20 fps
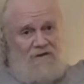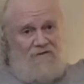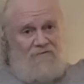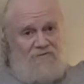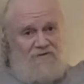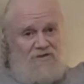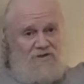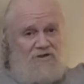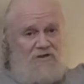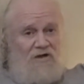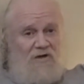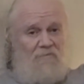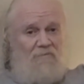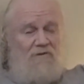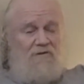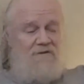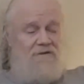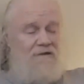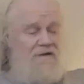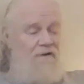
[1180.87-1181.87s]
There was
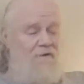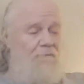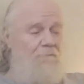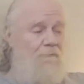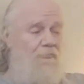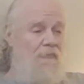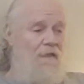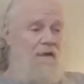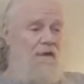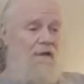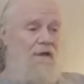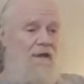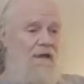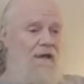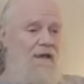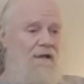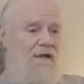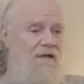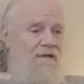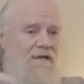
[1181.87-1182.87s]
Starbucks there,
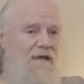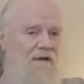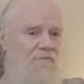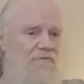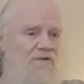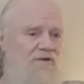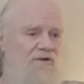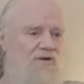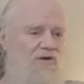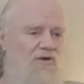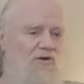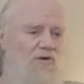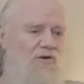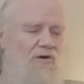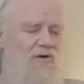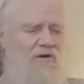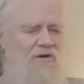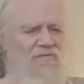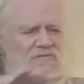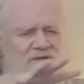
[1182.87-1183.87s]
and I camped in the corner,
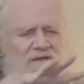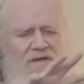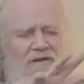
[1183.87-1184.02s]
and there was a